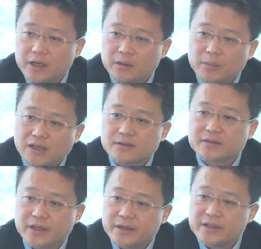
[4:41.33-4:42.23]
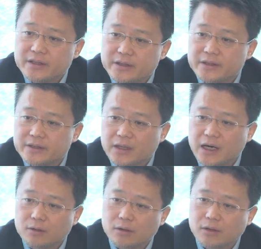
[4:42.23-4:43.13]
In past 10 years,
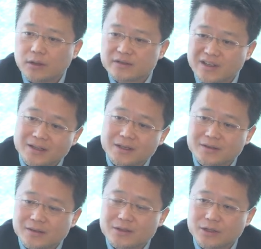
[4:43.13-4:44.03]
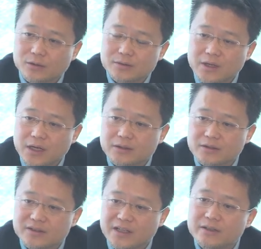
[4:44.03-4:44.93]
our statistics shows that
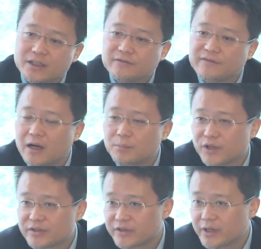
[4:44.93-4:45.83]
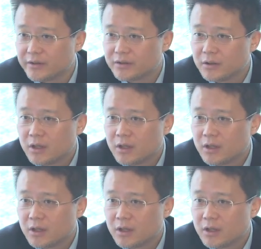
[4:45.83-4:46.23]
75%